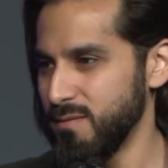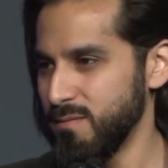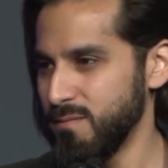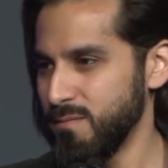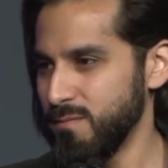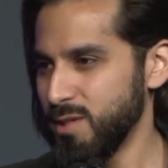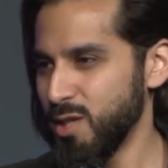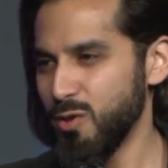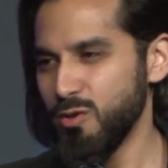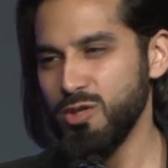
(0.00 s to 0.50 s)

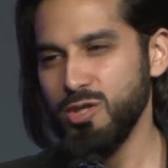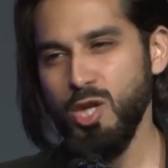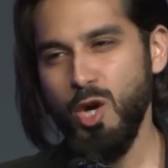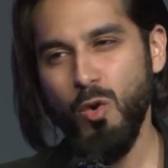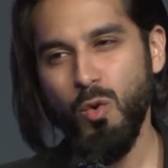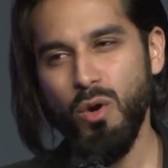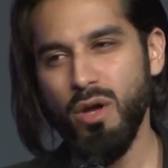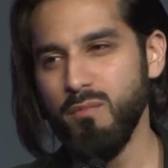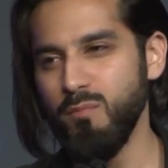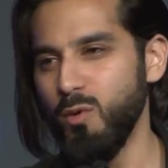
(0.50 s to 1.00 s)
There's no
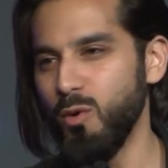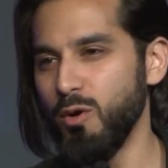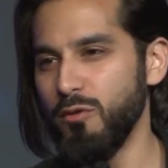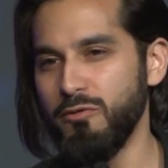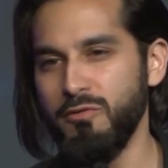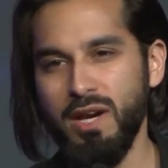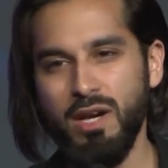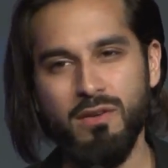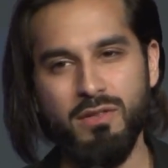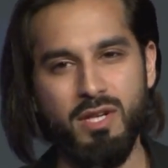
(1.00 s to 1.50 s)
one more
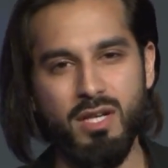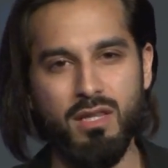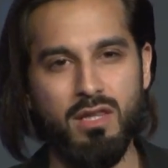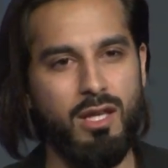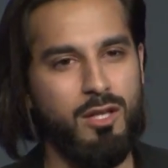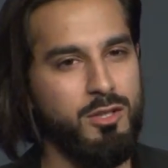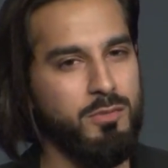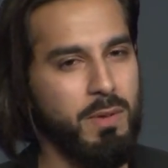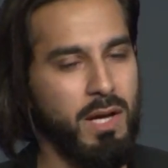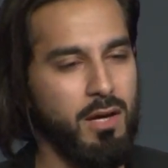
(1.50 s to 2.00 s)
fair than
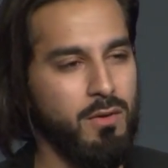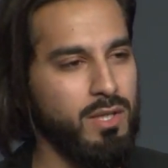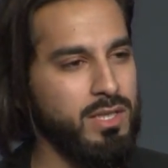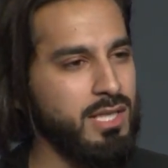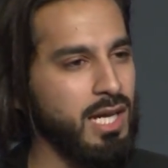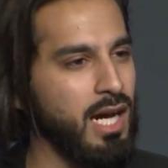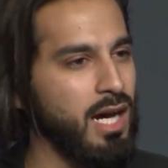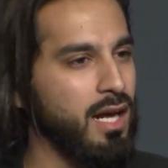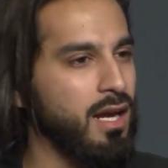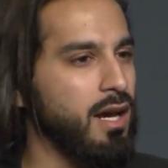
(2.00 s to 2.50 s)
Allah subhanahu wa
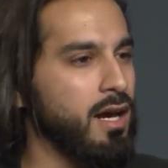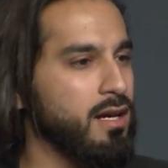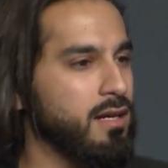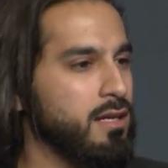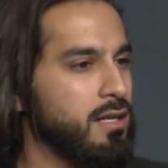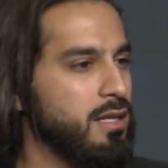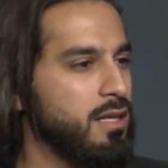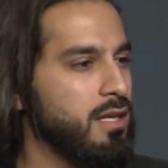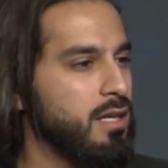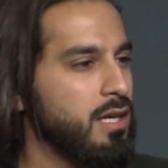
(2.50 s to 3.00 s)
ta'ala.
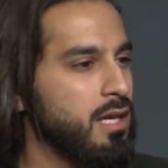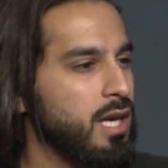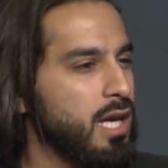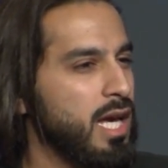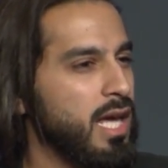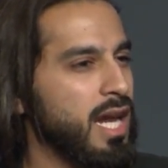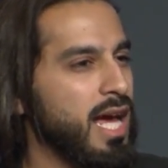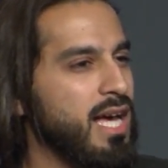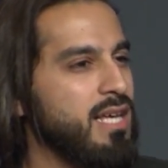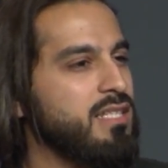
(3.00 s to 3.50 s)

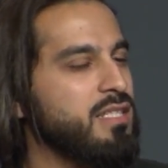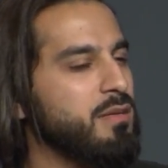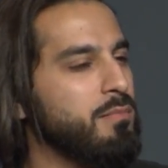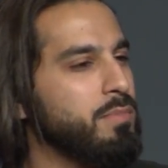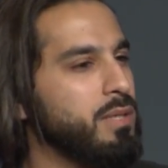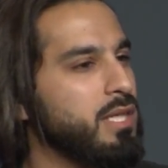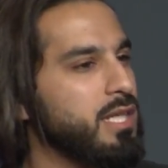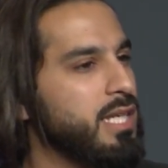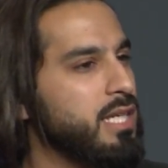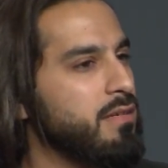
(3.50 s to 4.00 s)
And as a
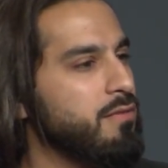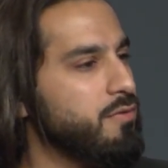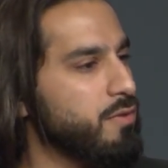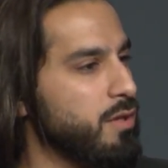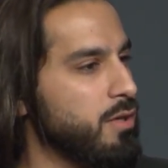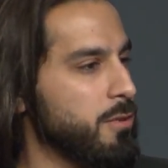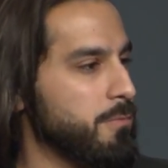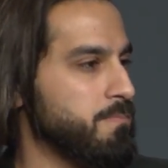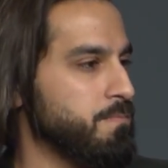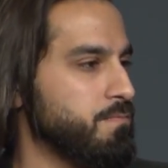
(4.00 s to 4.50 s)

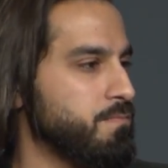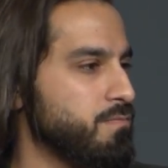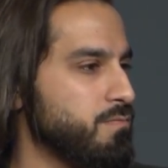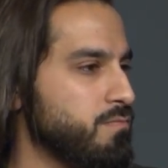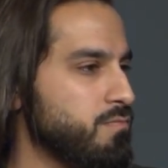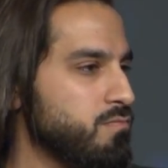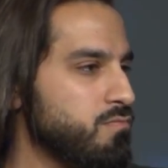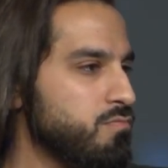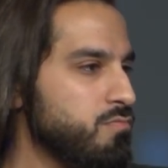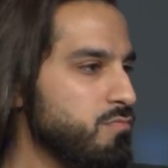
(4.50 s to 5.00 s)
believer,
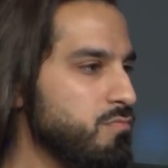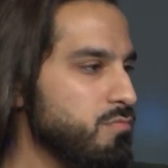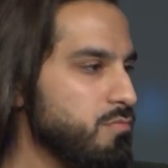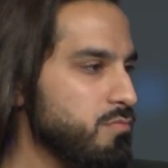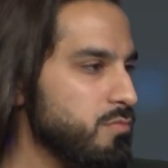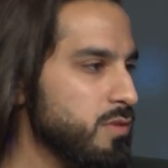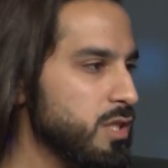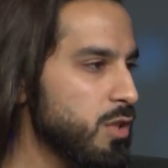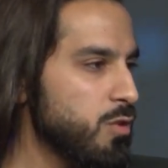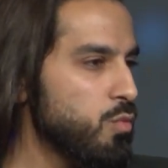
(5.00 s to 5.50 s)

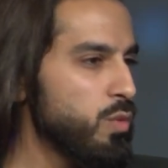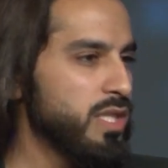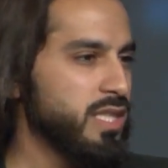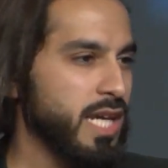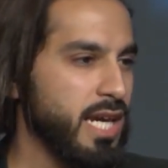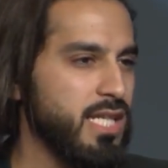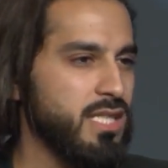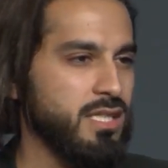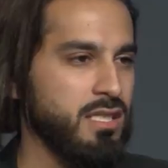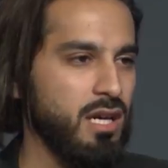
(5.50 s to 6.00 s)
we
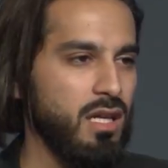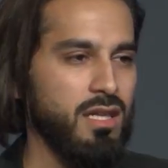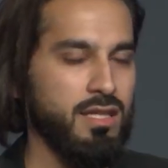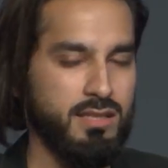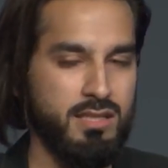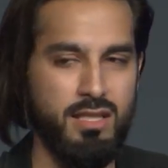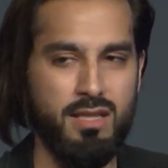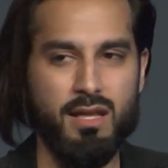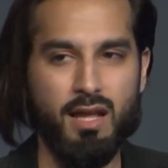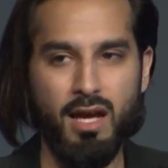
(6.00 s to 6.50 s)
take
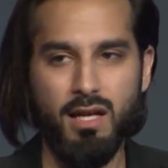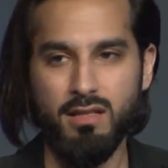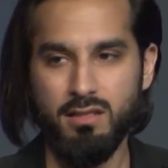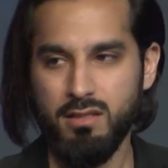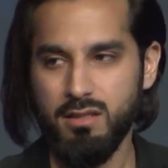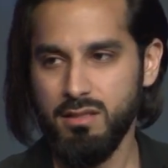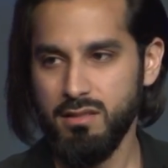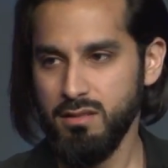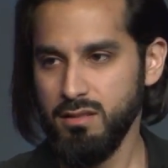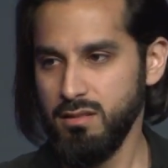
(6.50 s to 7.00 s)
solace in that.
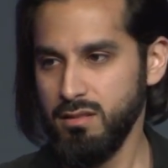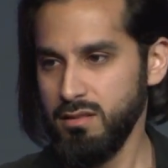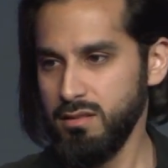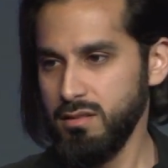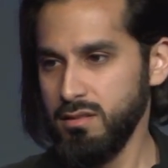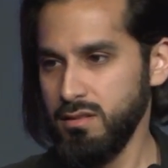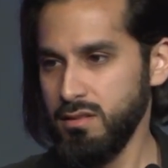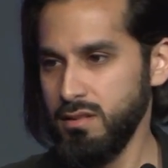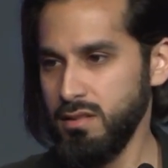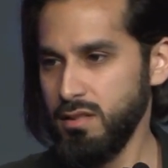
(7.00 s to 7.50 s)

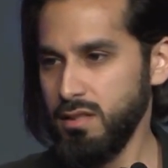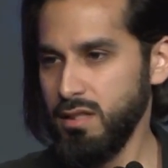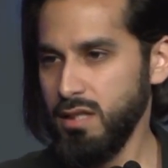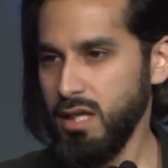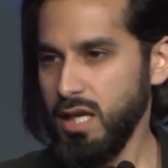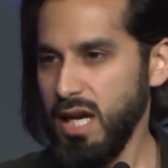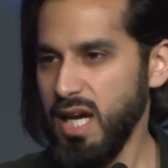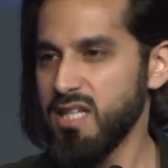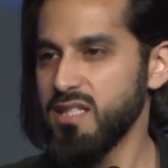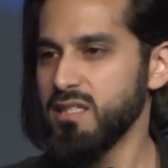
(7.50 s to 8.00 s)

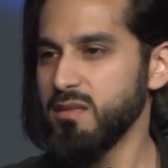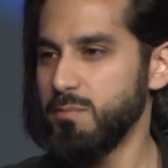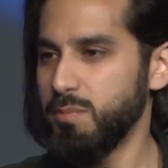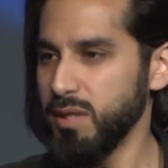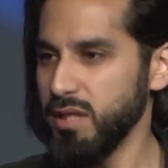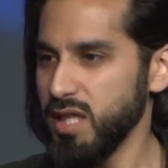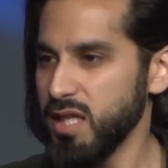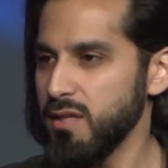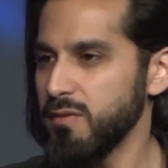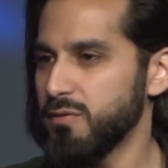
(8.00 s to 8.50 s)
As a
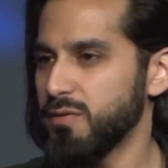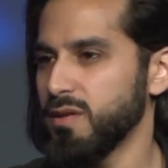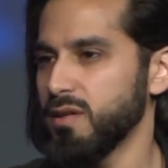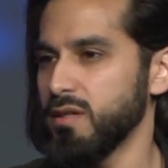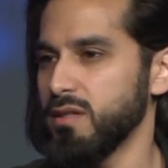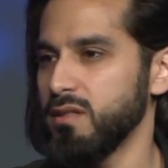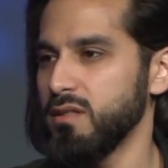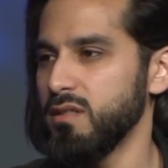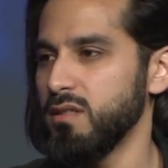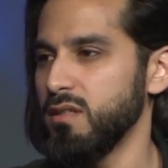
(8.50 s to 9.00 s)
believer,
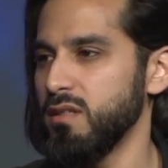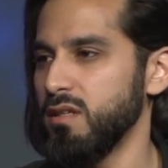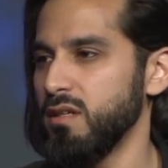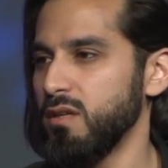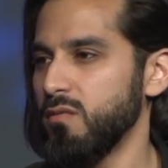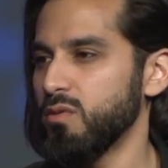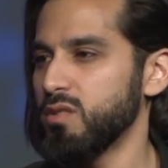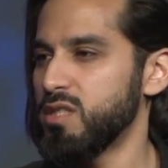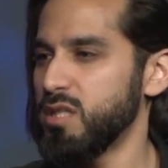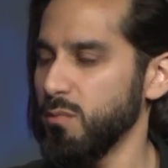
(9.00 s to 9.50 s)

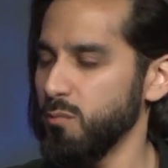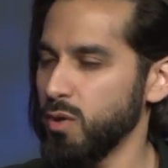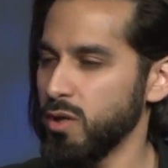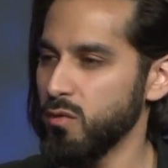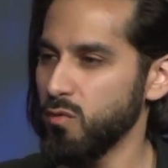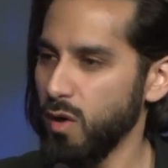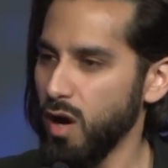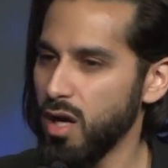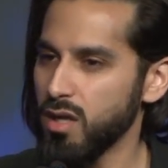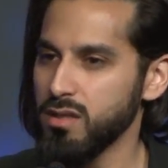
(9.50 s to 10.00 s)
when someone
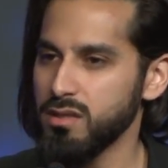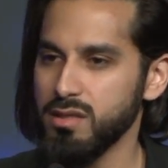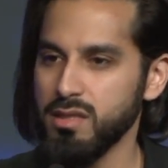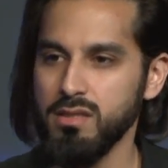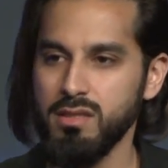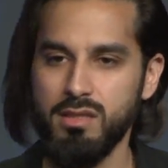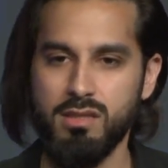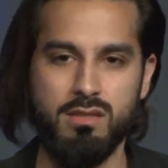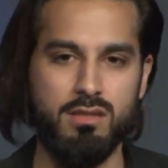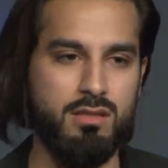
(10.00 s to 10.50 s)
wrongs
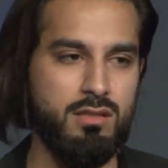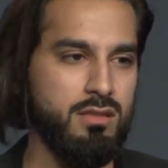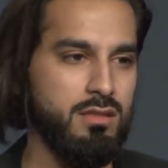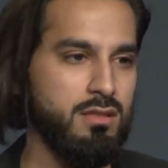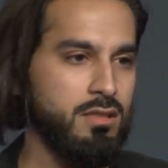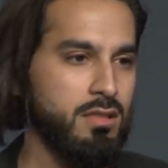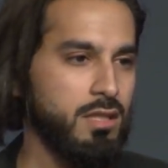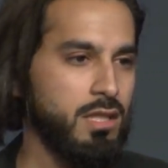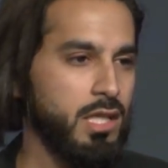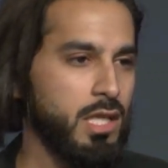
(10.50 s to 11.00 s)
us,
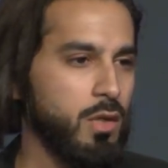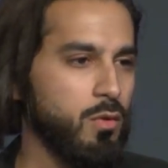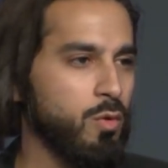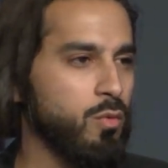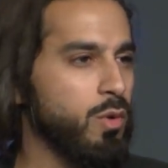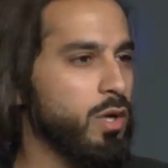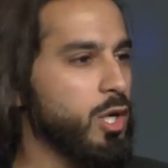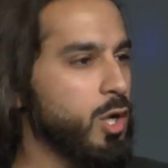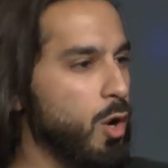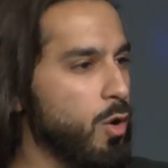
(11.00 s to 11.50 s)
when
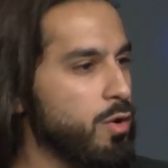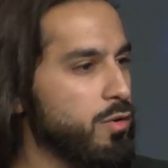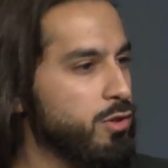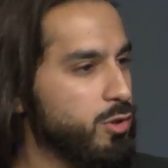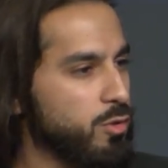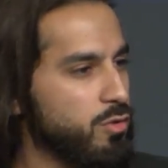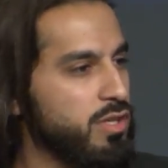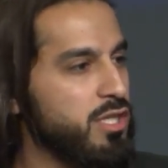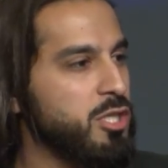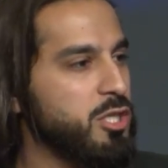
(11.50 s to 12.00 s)
we're going
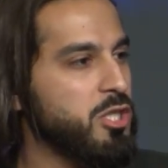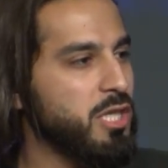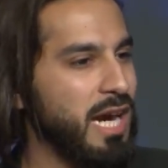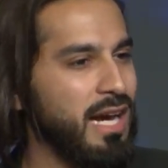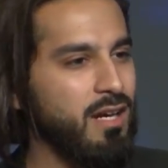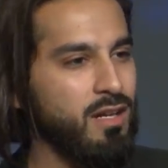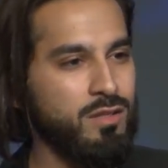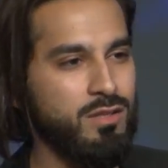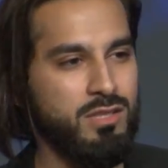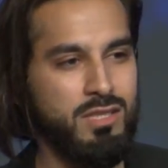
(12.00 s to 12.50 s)
through these
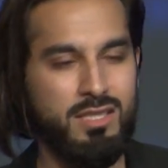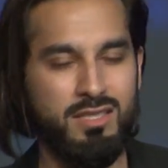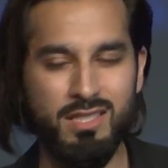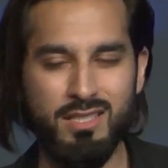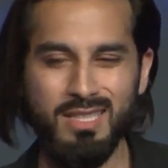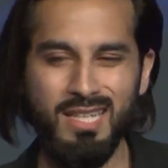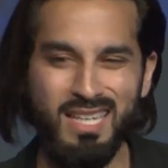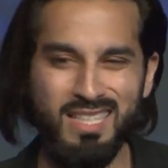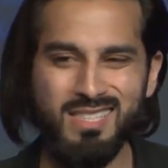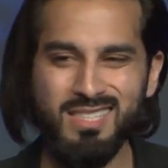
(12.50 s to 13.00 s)
challenges, and
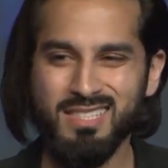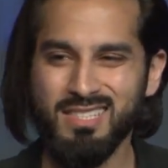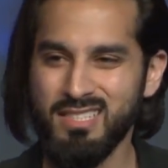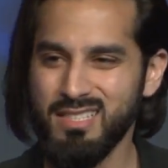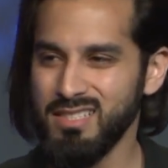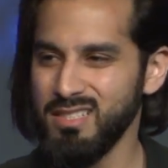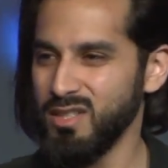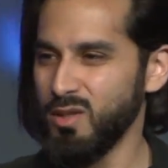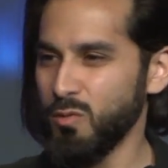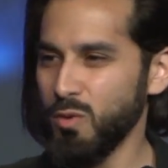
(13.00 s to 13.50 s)

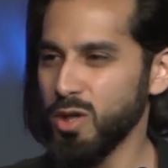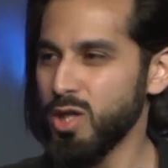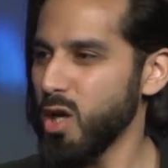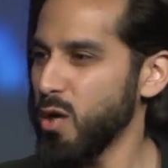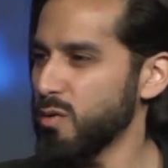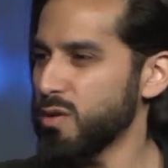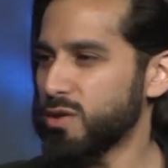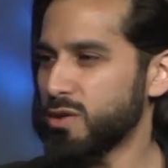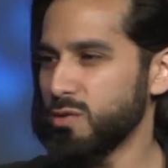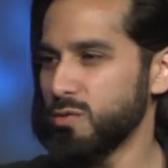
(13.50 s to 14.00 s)
yes, we're
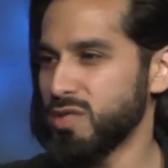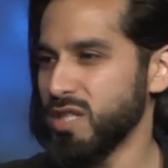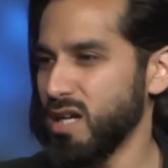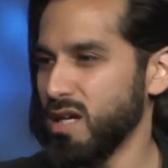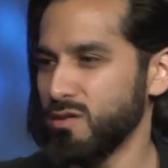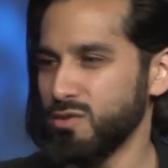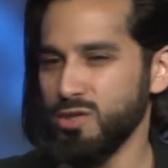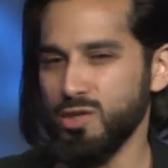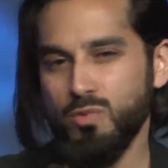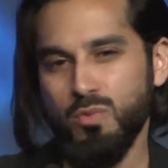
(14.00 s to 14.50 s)
going through
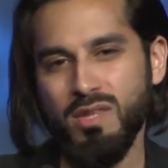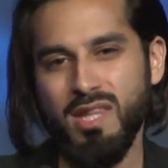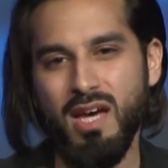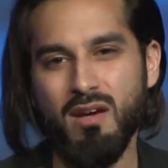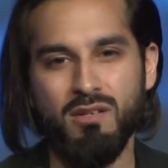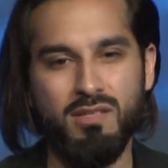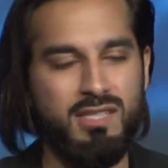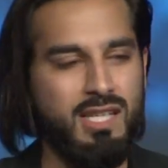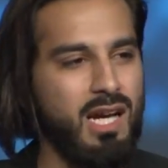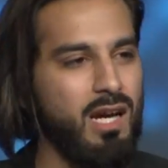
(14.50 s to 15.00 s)
challenges without
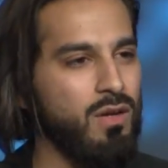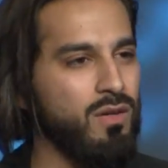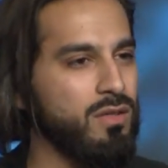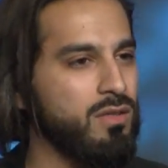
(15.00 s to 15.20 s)
a doubt.